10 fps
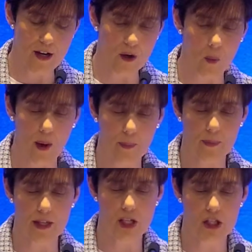
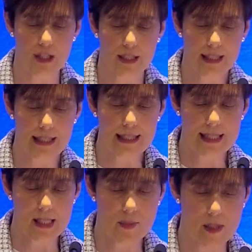cooperation in
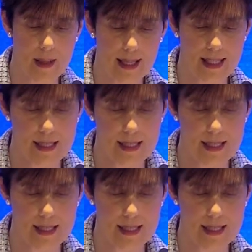this respect.